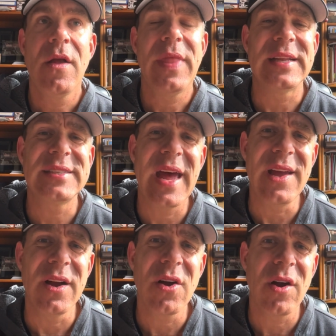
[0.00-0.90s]
That Cy
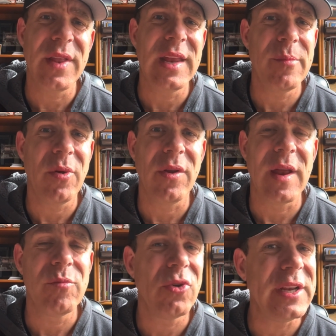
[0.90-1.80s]
Young card that he pulled,
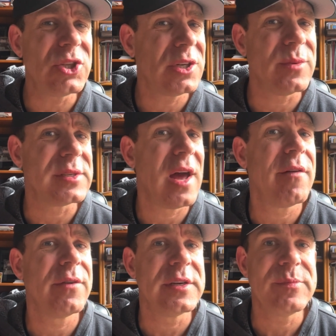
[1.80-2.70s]
I'm pretty sure was
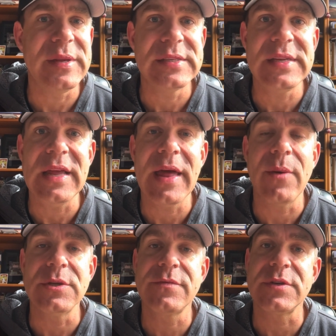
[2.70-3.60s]
not for his PC, that
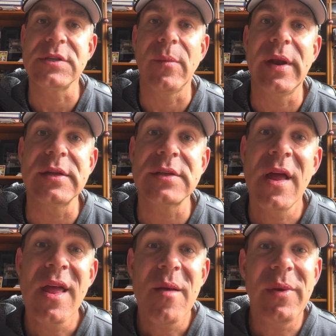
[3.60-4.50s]
was for someone else.
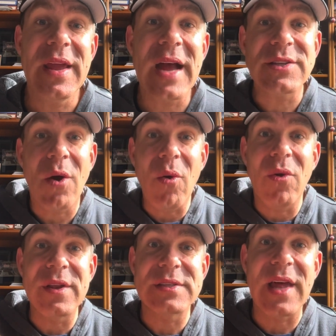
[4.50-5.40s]
But he got to
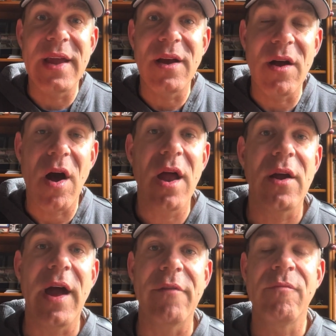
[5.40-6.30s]
hold a Cy Young
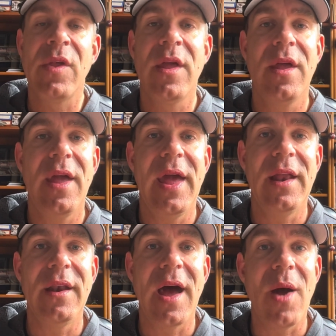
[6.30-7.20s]
autograph.
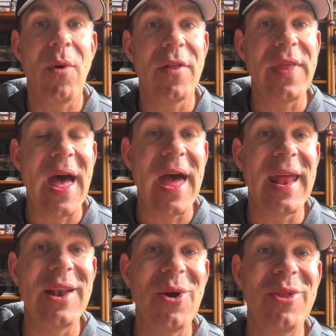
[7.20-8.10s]
And I want that, and
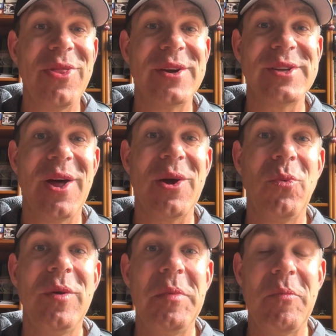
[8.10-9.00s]
I know that there's other
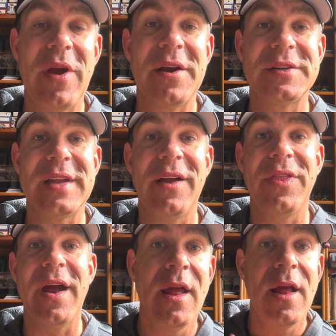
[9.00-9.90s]
would-be breakers out
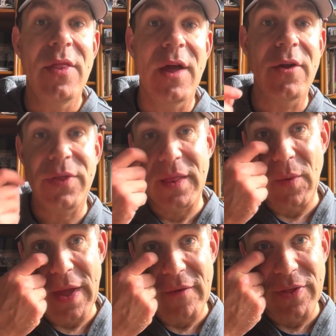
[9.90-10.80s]
there. The other thing that
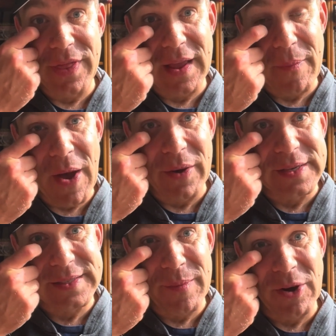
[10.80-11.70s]
we have to think about
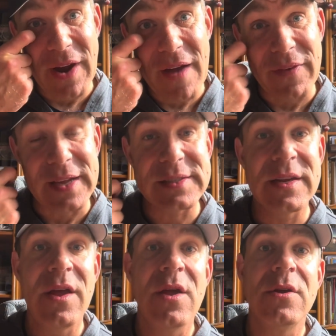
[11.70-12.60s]
is demographics.
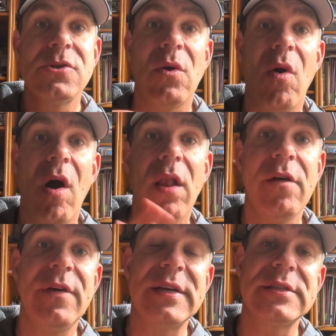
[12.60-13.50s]
So all
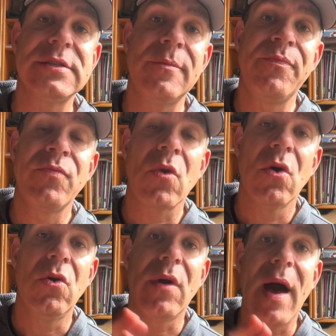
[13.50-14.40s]
of us
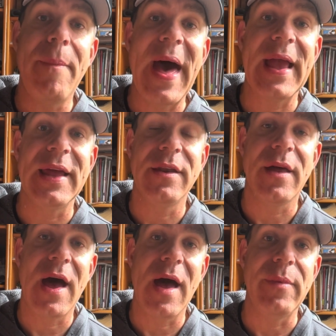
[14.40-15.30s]
who got back into the
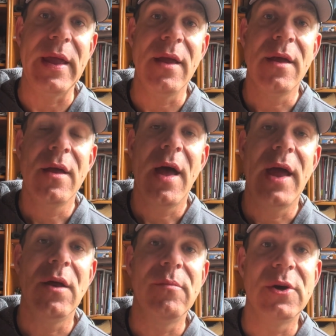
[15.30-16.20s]
hobby, I
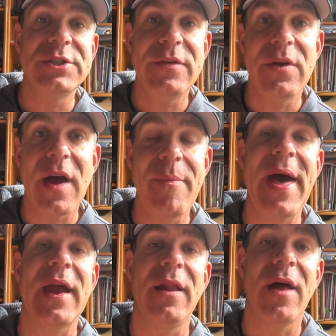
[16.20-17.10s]
know most of you got
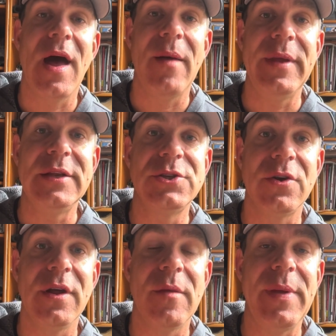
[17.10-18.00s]
back into the hobby
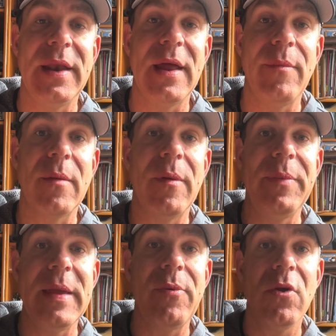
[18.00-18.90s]
during the pandemic, but
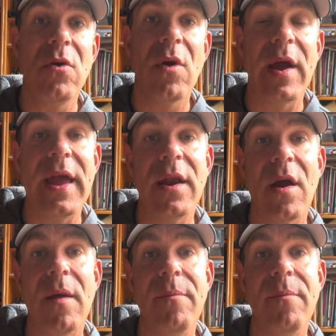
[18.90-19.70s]
people who are in our